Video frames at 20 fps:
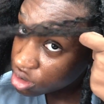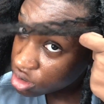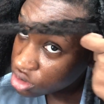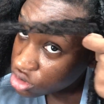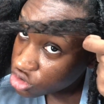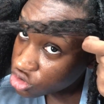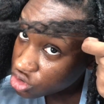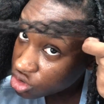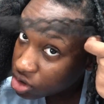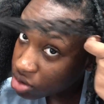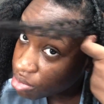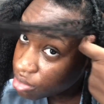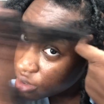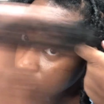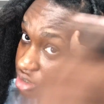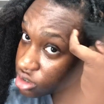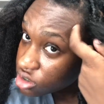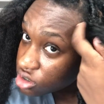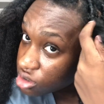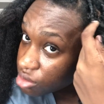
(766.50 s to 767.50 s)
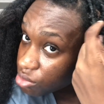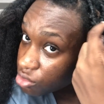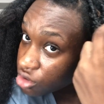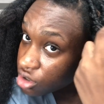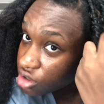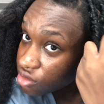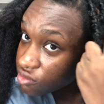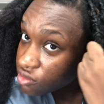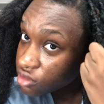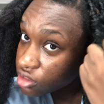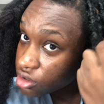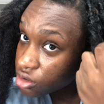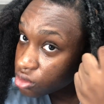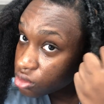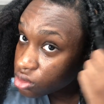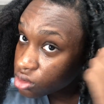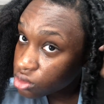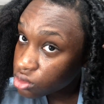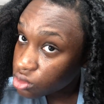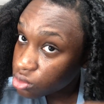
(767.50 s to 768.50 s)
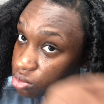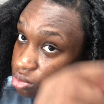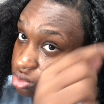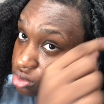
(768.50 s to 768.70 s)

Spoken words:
should make somewhat of a little loop.